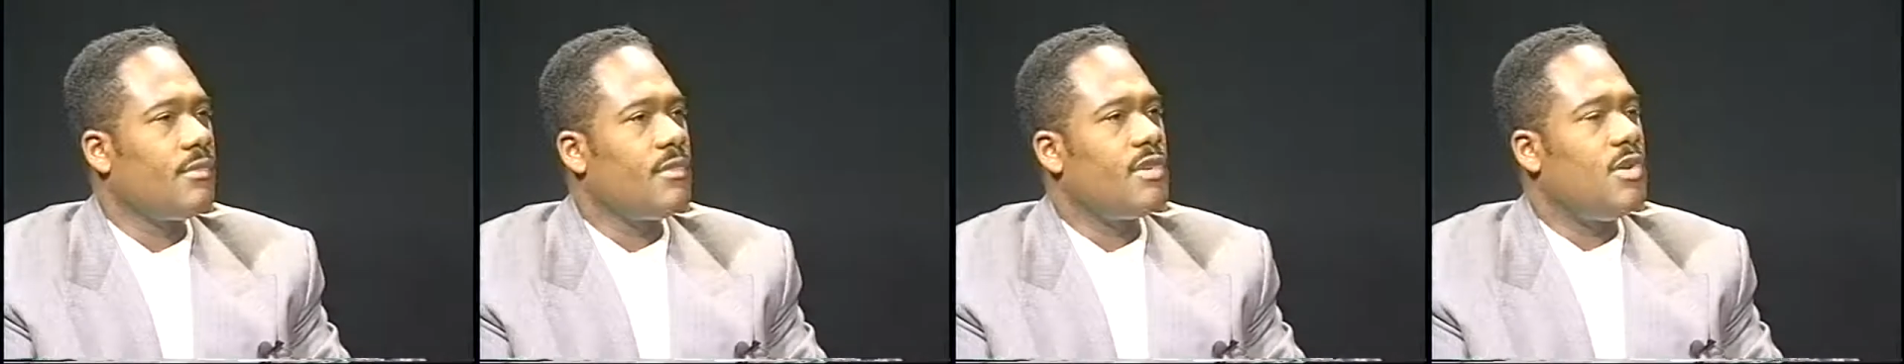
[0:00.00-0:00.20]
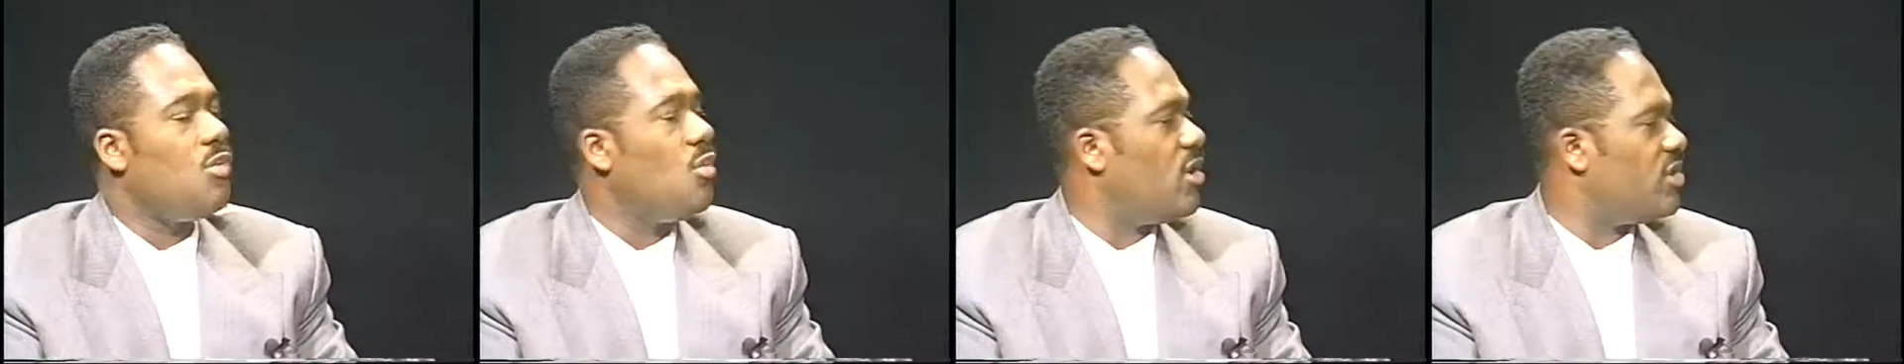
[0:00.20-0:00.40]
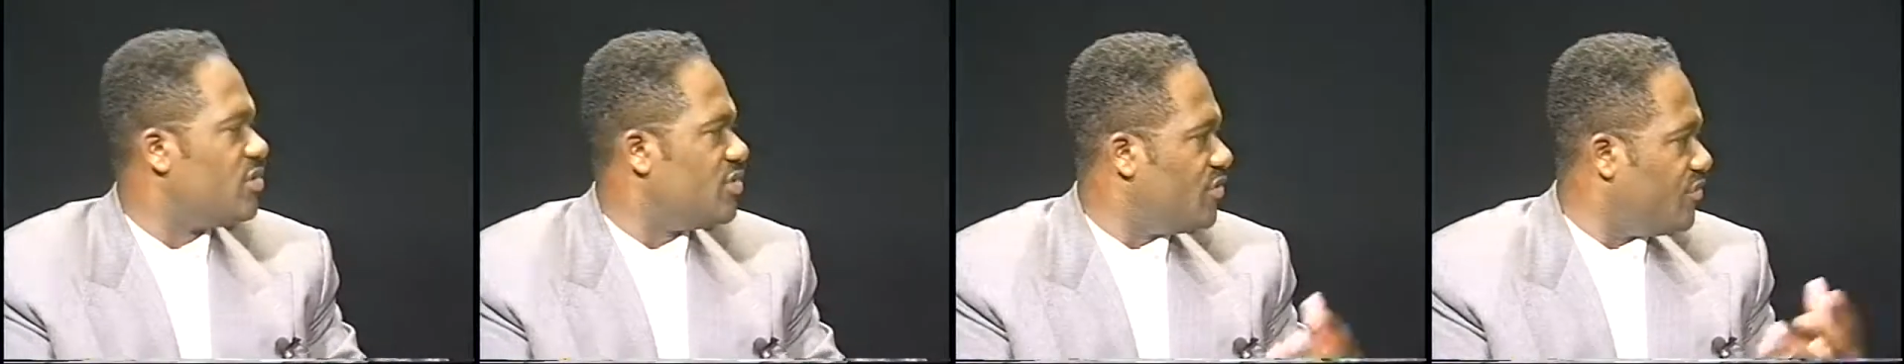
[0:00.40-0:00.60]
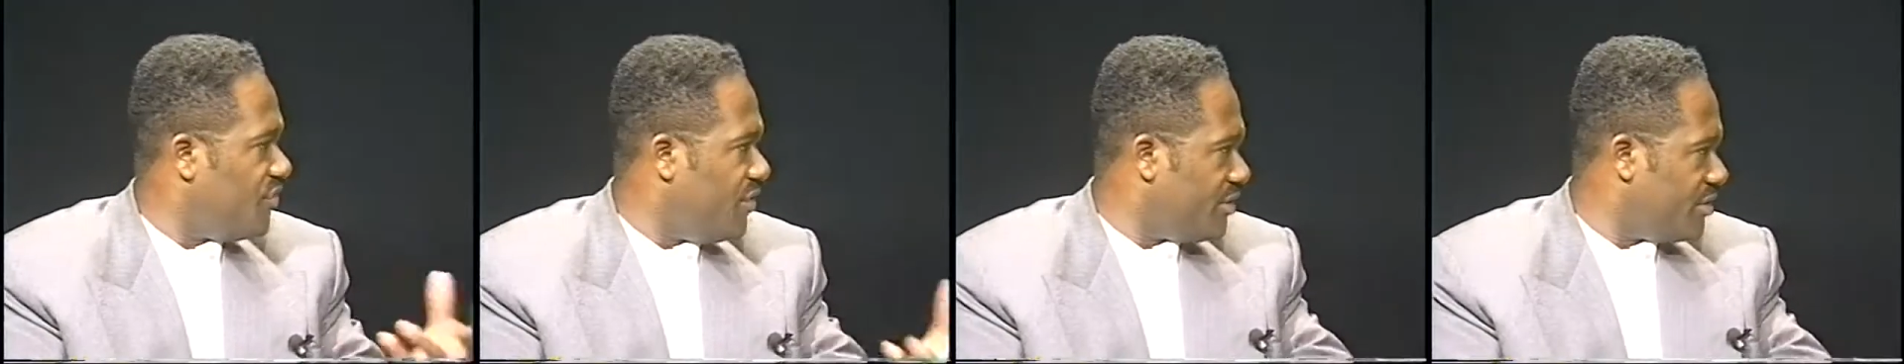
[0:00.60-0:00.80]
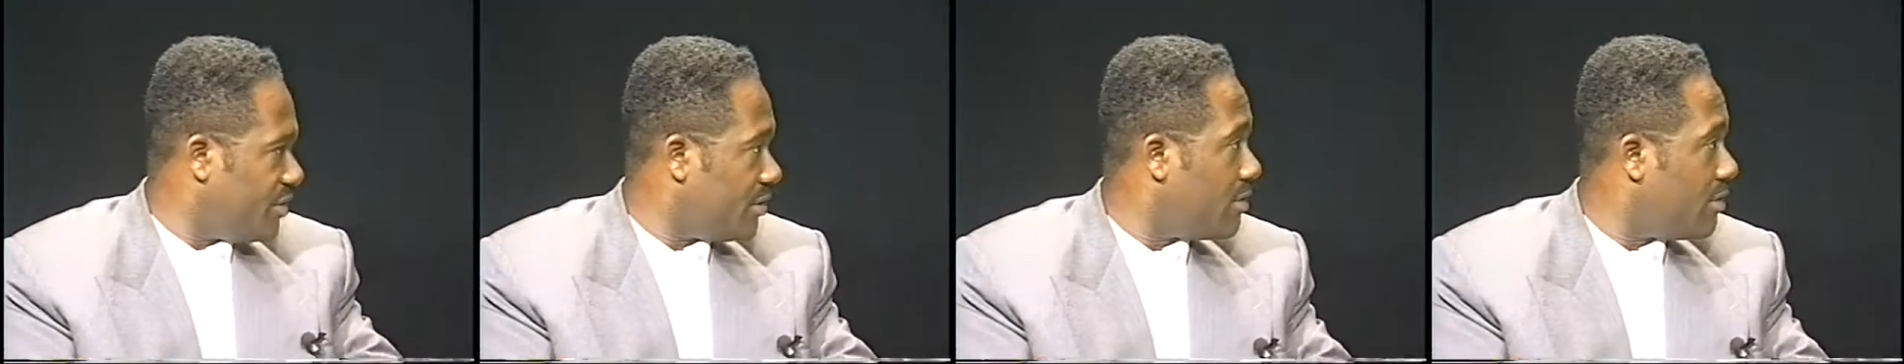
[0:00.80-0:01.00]
to one's
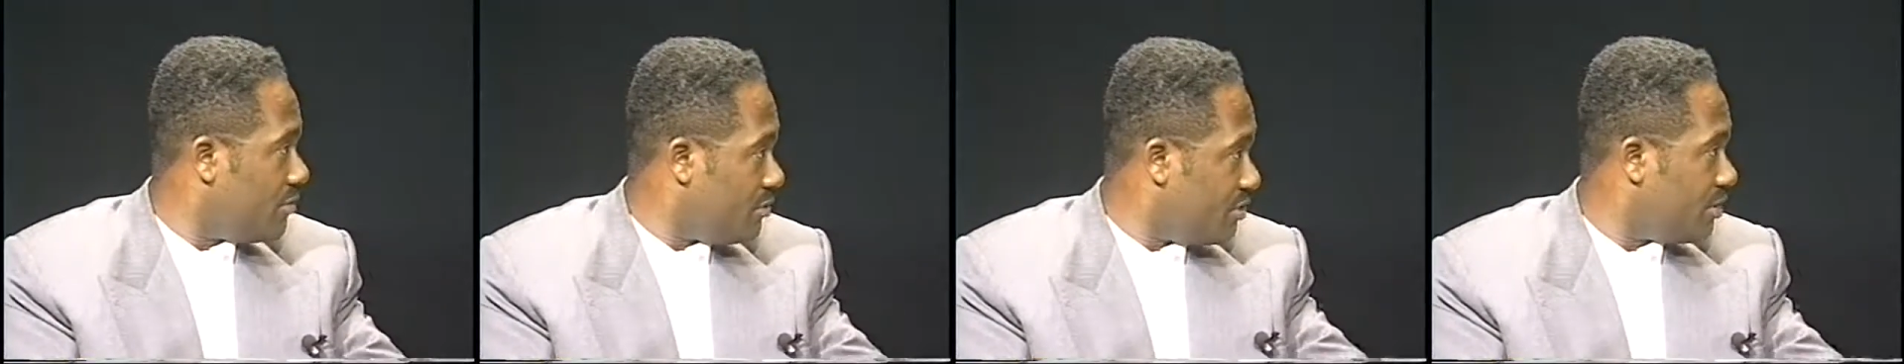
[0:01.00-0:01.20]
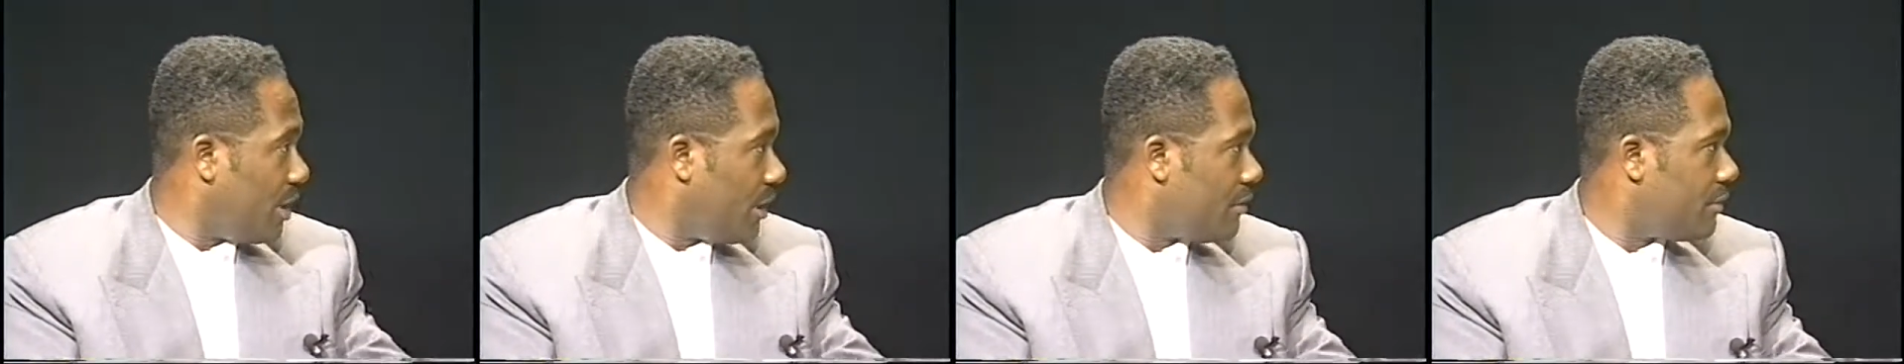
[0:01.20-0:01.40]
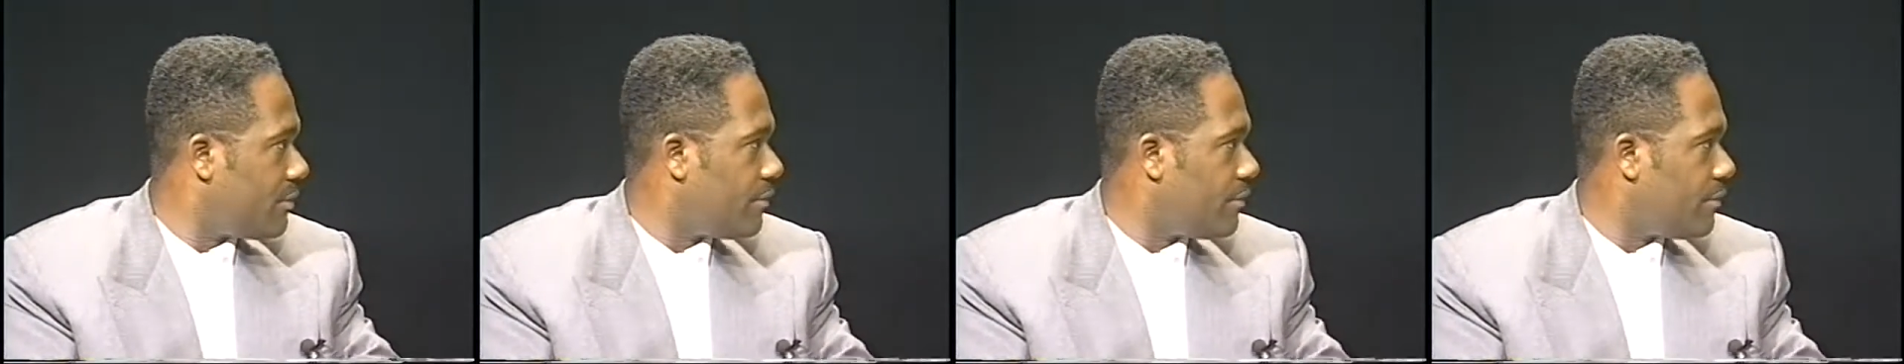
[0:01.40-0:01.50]
physical self,